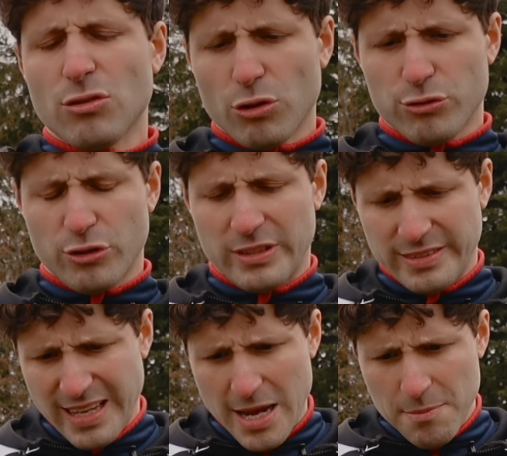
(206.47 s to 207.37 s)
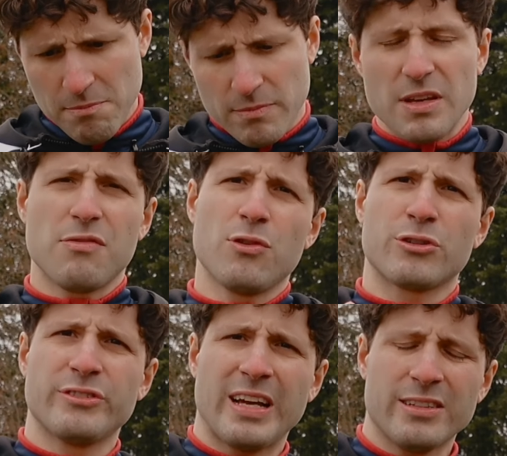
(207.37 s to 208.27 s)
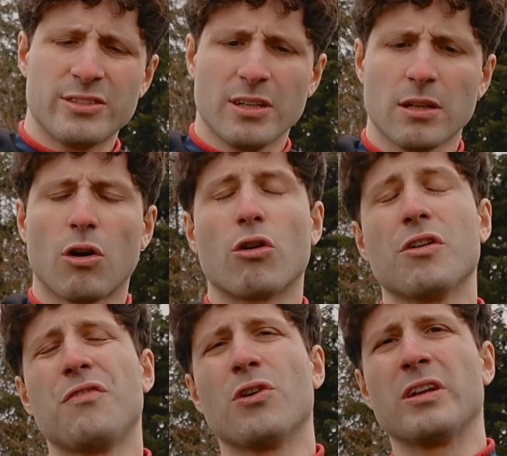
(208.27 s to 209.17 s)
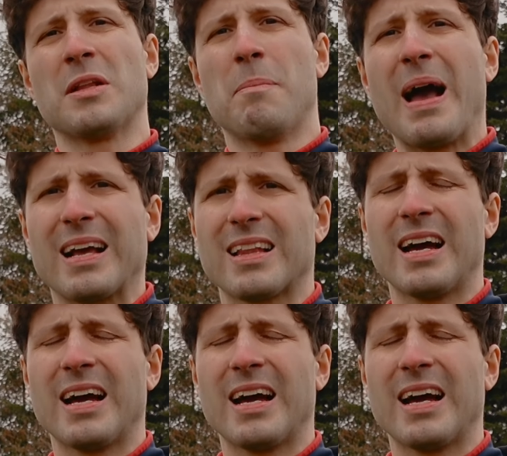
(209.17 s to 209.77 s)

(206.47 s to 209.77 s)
is also the same if you're central or if you're in the back